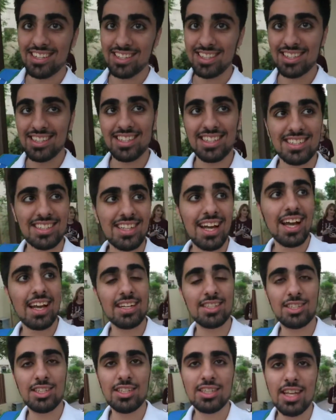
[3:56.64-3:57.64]
She's
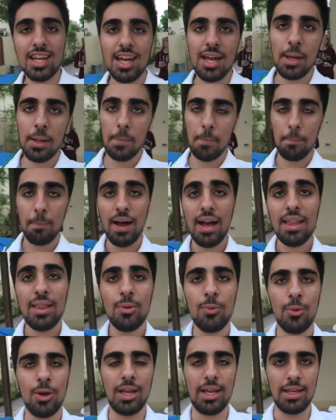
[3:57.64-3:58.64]
excited. She's, by
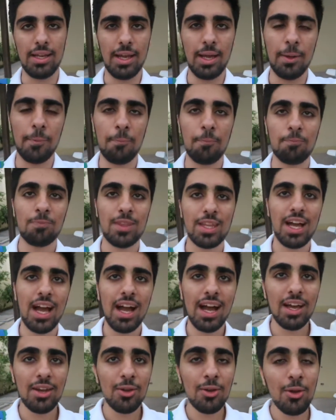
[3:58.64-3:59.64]
the way, yeah,
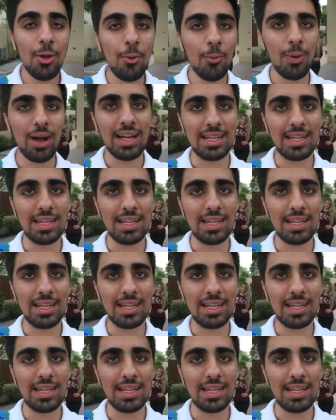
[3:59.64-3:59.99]
I don't know